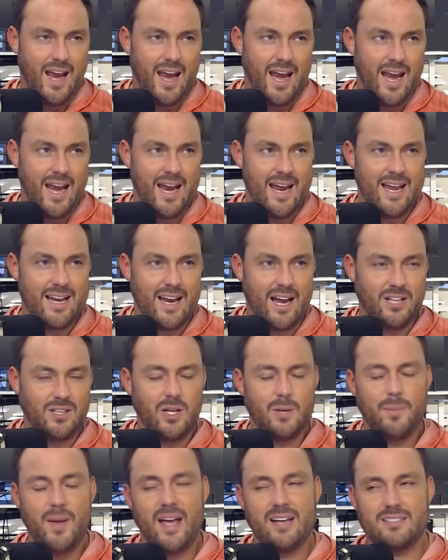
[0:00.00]
And I
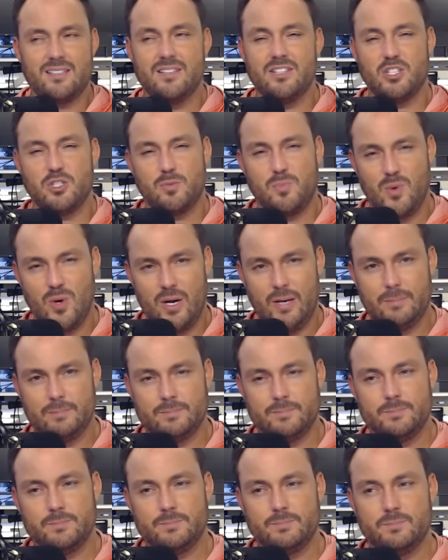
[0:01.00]
look back to the spring
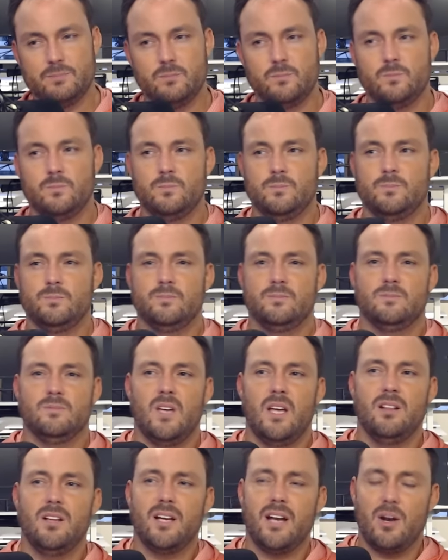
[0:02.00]

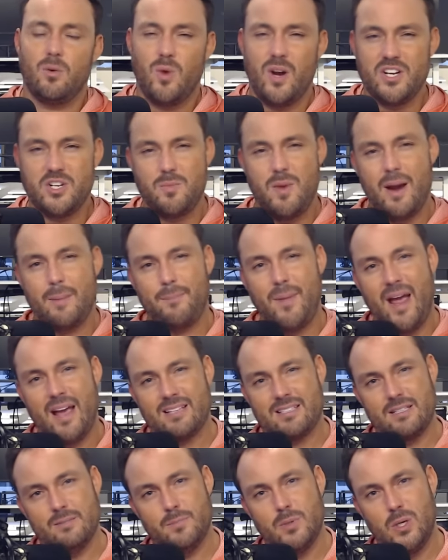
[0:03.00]
and looking at Razorback
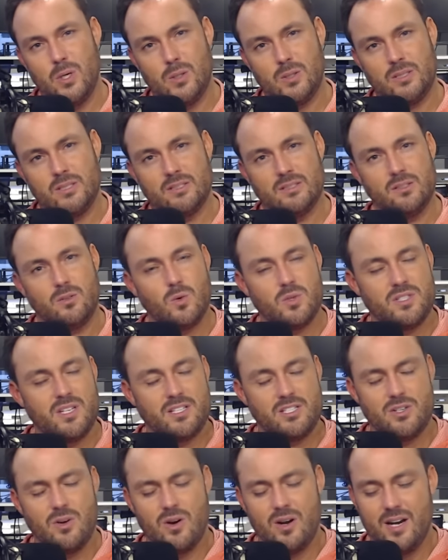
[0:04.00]
basketball, because, of course, they
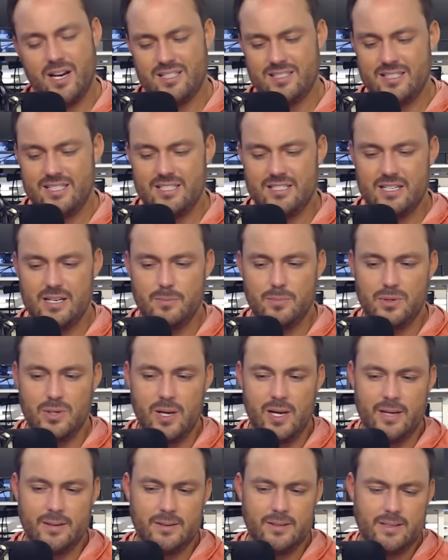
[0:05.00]
started SEC
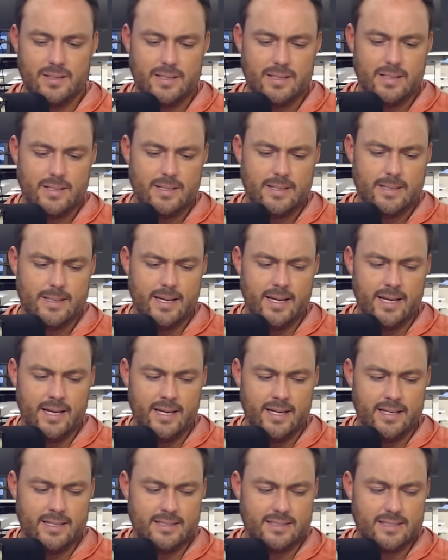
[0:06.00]
play
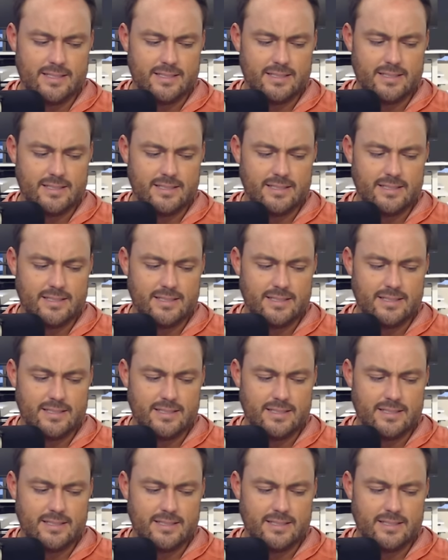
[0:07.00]
and